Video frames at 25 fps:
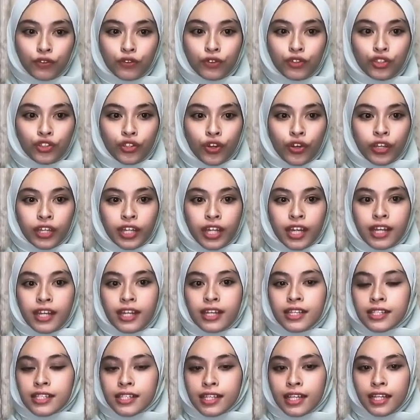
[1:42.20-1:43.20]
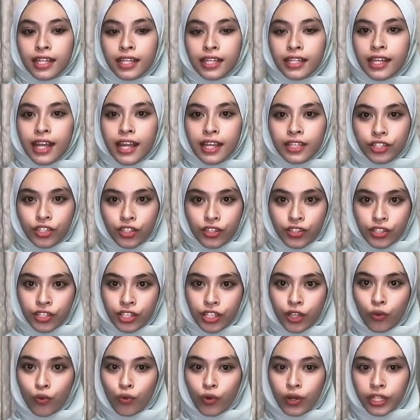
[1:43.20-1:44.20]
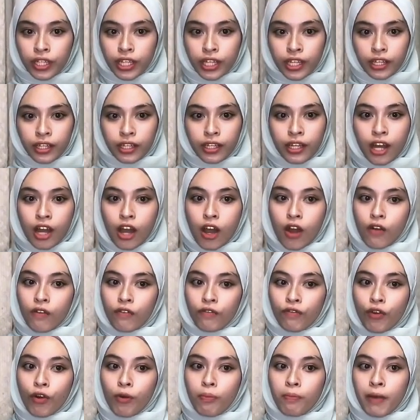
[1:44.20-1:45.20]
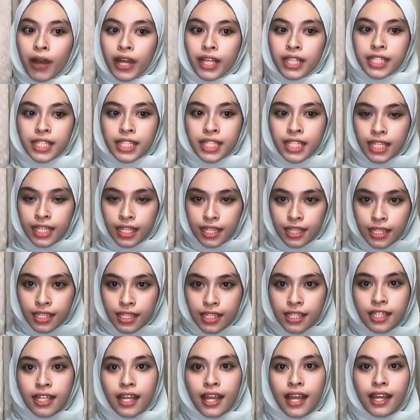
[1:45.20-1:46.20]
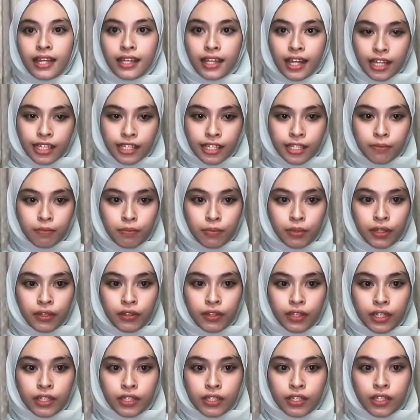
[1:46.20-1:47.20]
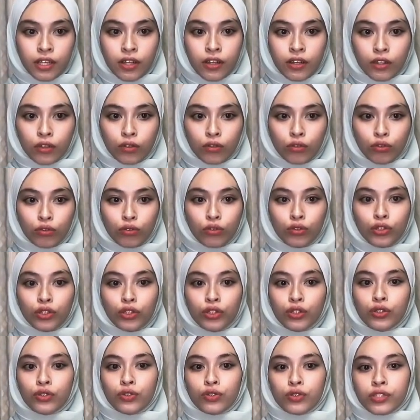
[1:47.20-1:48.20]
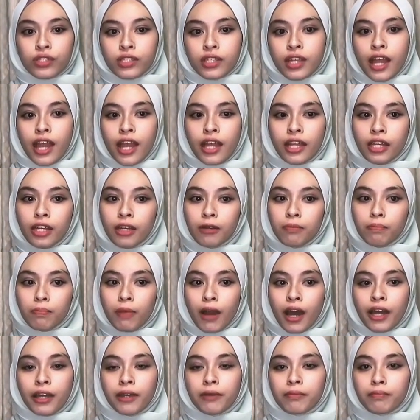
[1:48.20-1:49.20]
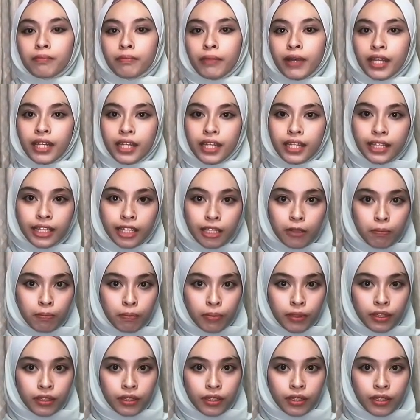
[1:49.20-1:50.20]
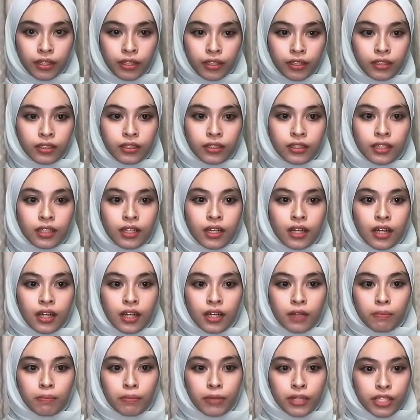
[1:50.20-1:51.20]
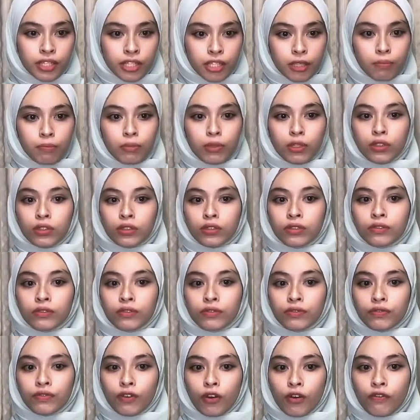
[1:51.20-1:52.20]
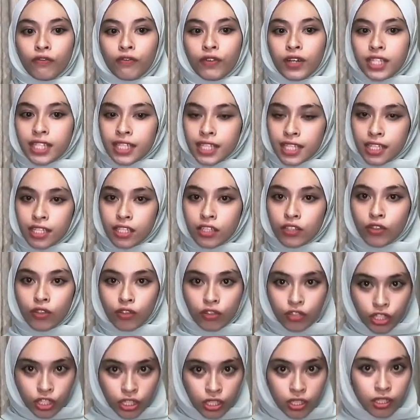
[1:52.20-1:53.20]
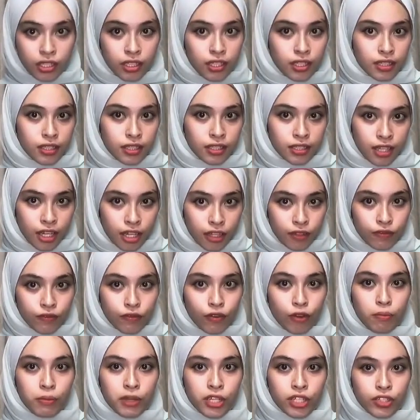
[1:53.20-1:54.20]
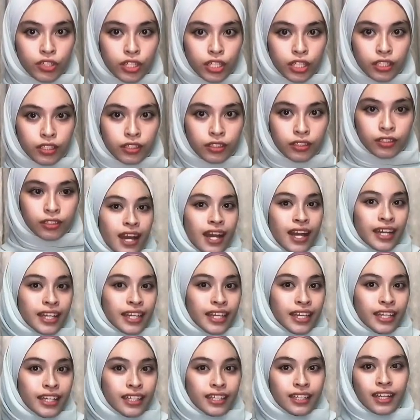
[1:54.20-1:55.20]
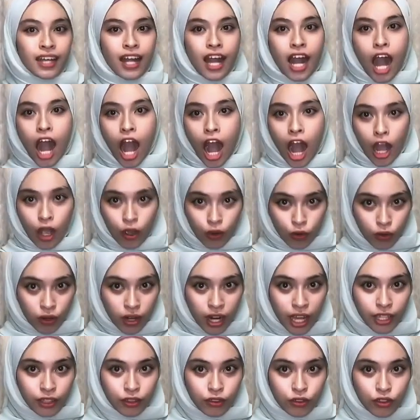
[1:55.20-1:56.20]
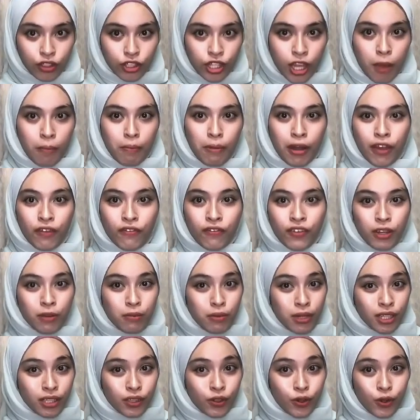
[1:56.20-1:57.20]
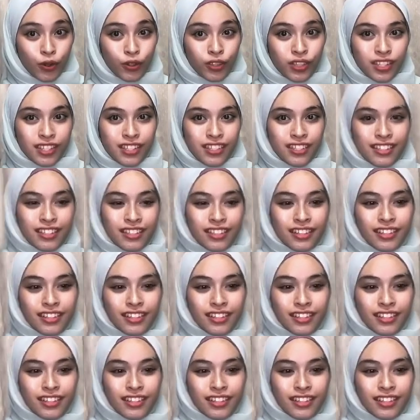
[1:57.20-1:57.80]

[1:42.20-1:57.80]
to join an excellent agency working for my skills and experience to good use and apply my entrepreneurial principle for faster social transformation. Here, I would like to share my favorite quotes.